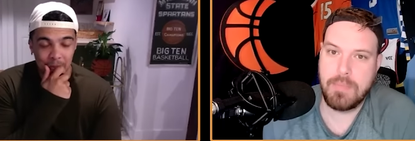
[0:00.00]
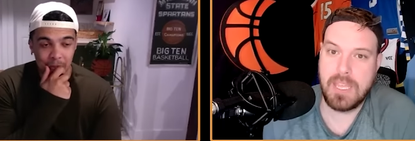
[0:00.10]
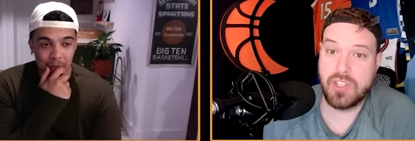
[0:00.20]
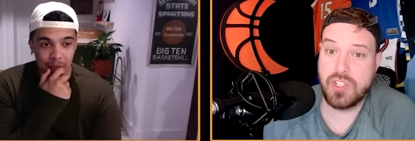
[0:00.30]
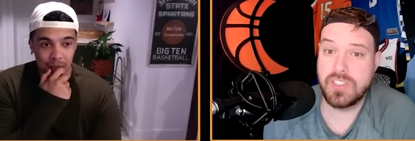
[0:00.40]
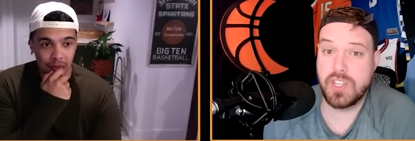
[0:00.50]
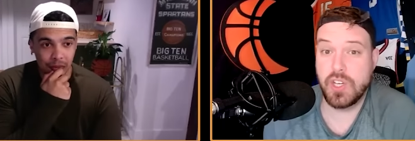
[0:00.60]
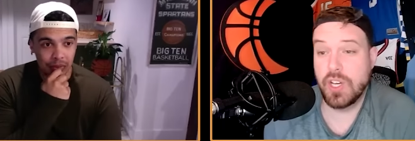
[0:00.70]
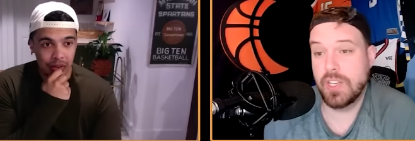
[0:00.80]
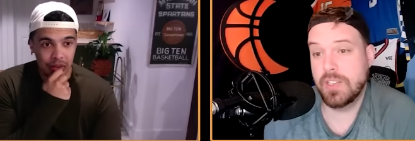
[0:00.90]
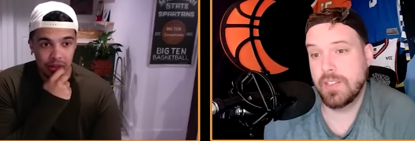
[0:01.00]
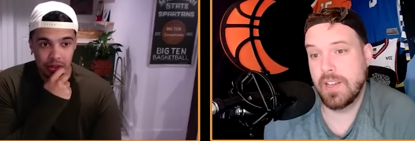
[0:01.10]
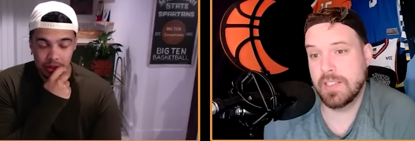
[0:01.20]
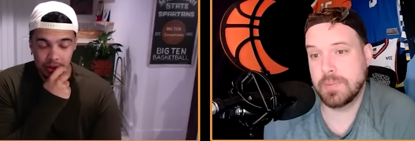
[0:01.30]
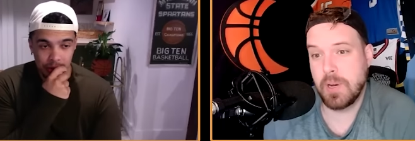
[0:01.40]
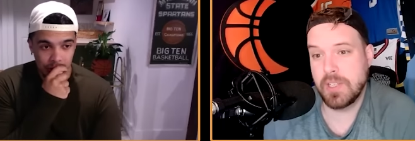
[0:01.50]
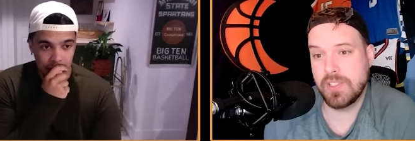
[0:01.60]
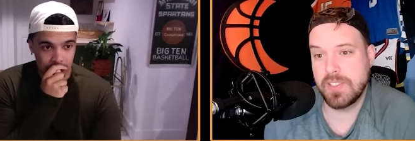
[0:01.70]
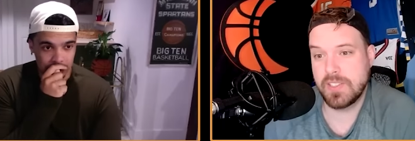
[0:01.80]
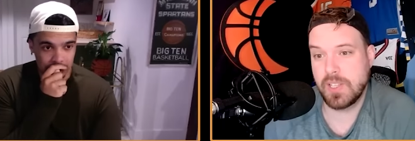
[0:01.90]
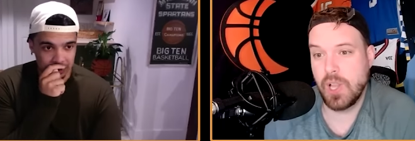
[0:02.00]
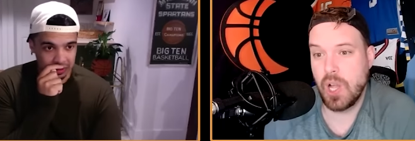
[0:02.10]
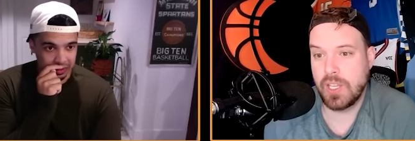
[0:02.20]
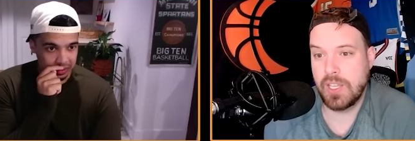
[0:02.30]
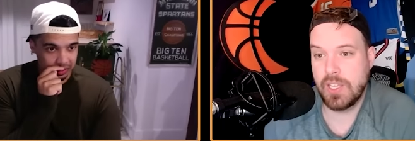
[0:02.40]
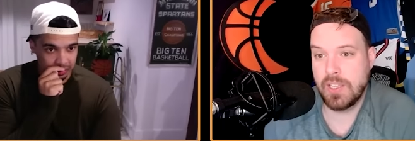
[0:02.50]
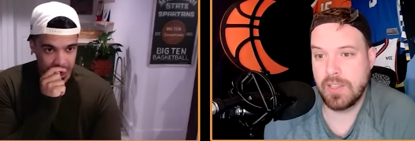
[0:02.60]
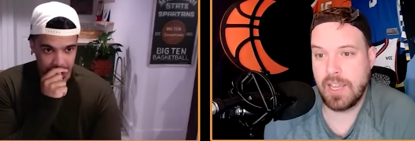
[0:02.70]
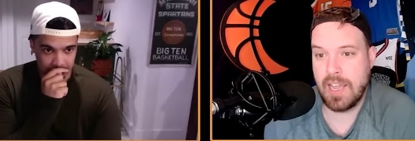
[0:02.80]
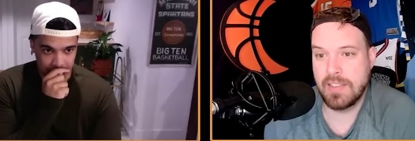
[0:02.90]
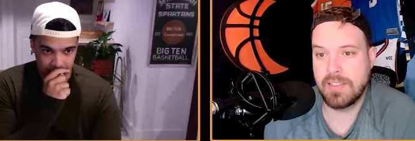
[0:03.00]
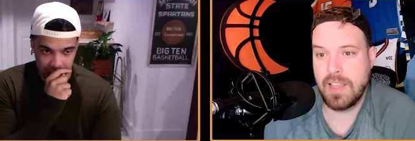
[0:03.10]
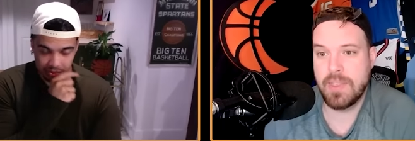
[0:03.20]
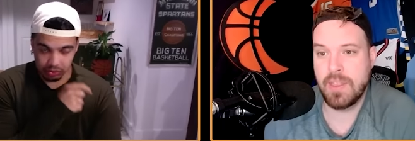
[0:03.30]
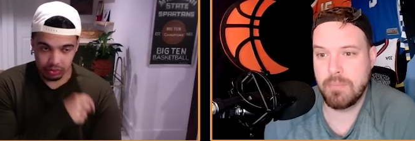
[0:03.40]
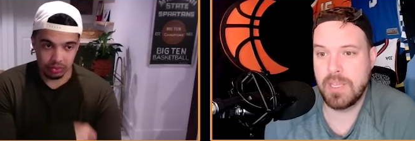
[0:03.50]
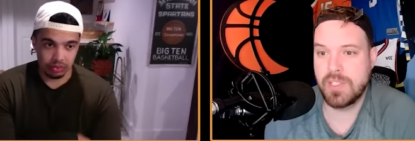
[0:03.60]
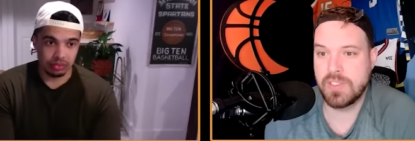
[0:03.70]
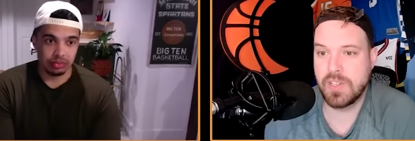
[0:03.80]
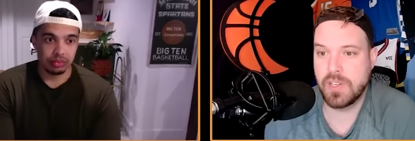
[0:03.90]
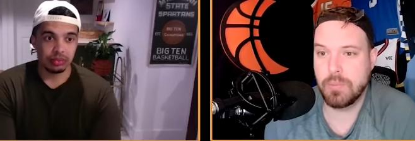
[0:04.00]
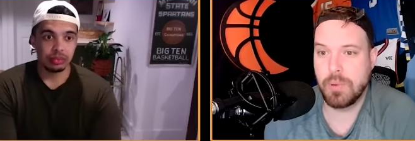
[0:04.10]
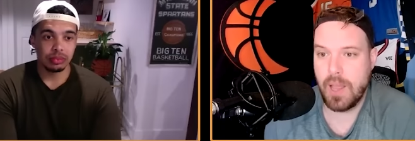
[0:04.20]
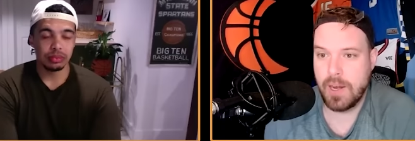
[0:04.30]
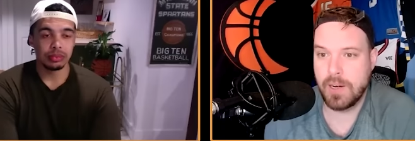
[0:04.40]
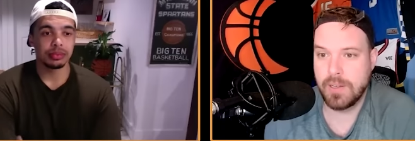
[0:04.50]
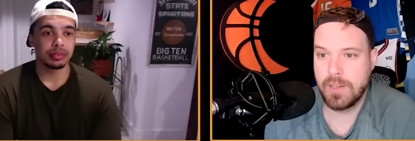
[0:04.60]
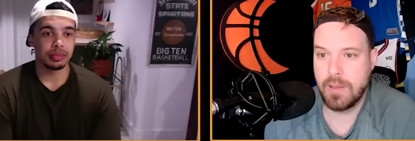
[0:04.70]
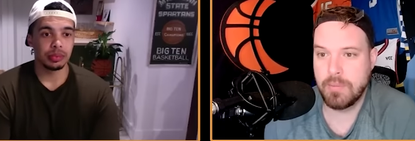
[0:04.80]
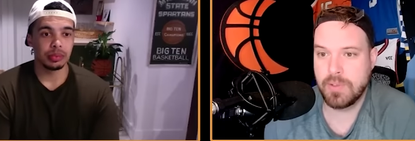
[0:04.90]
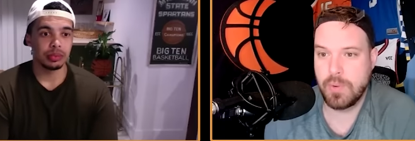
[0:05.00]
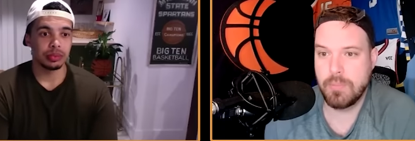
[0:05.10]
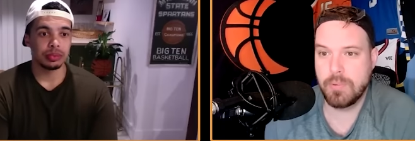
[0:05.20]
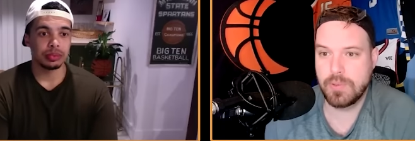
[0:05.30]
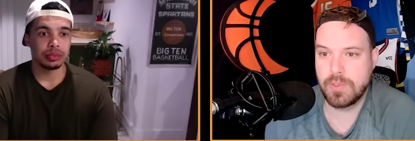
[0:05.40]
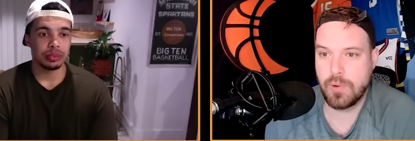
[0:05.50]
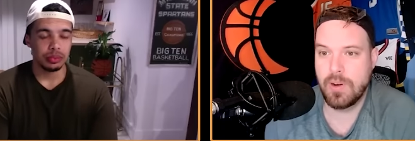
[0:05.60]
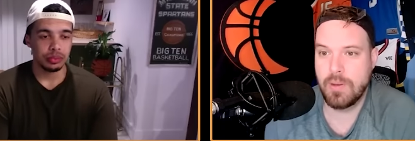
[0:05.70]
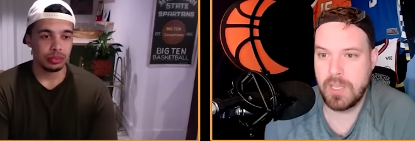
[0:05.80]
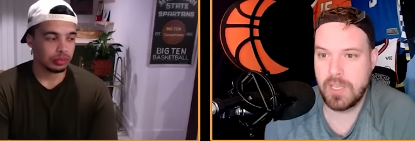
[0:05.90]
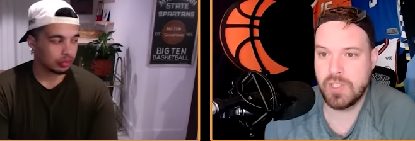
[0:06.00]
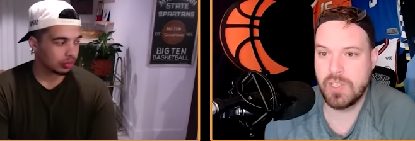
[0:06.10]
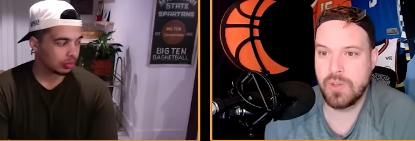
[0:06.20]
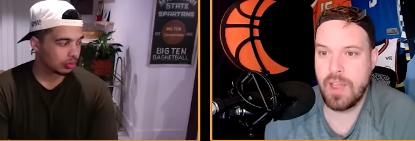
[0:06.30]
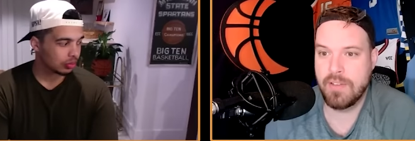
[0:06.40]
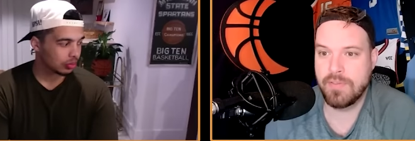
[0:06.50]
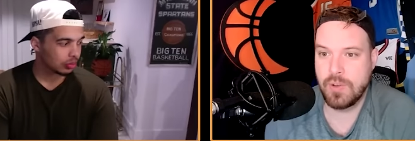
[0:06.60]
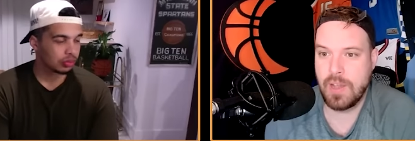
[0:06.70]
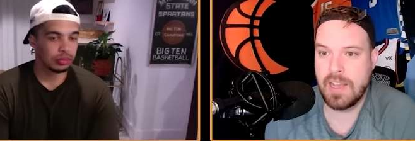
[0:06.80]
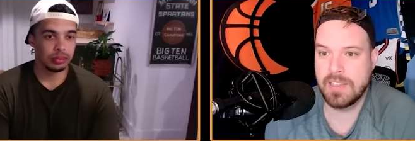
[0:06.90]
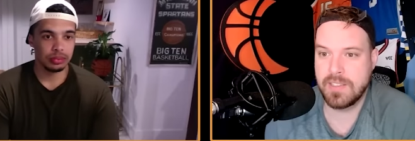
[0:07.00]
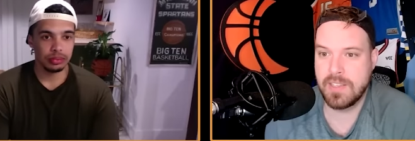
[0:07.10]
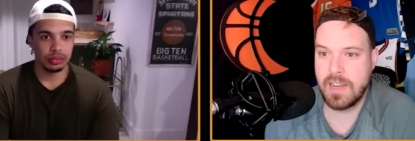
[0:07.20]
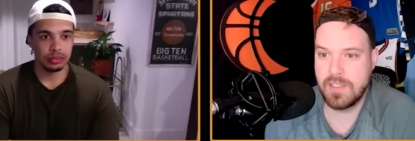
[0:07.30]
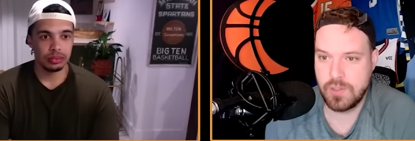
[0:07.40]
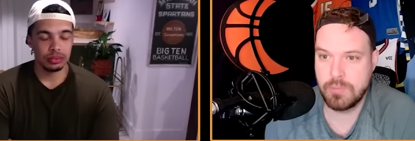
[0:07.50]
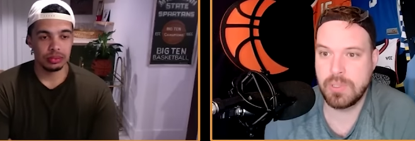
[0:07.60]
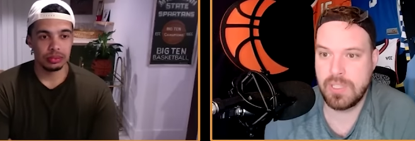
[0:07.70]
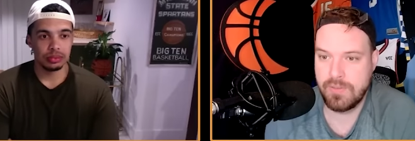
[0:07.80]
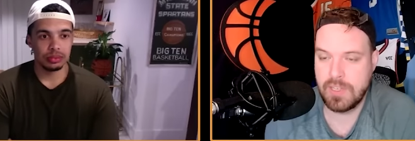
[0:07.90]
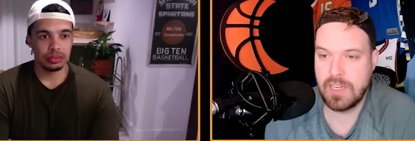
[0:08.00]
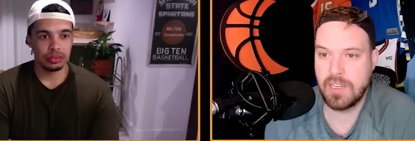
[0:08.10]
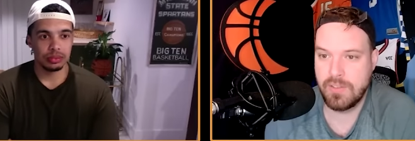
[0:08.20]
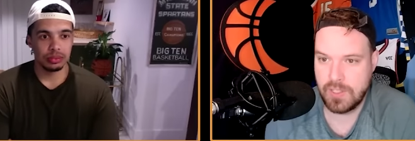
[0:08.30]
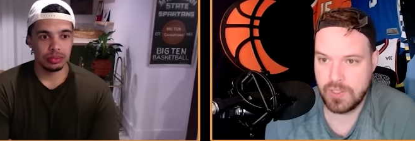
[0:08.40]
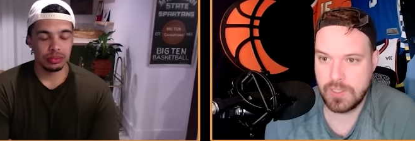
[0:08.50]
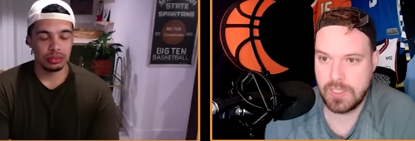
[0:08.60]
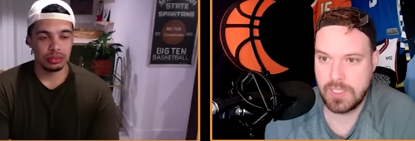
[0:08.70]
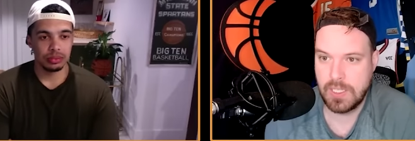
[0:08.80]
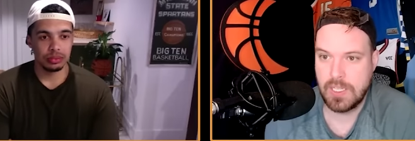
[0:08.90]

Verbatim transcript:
Speaker 1: Meechie's good as much as it's clunky. Like, I think Meechie's a good player. And between Bruce Thornton and Meechie, you have two guys that I do believe in individually.